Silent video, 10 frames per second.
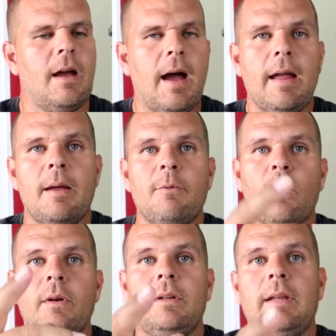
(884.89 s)
I am
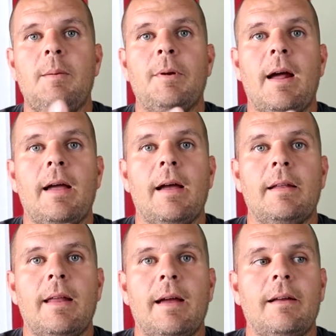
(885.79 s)
going to keep an eye
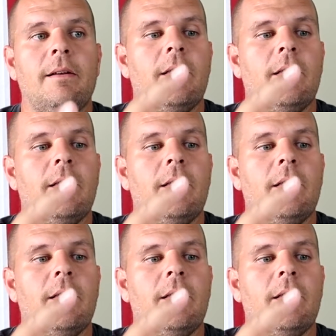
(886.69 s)
on that.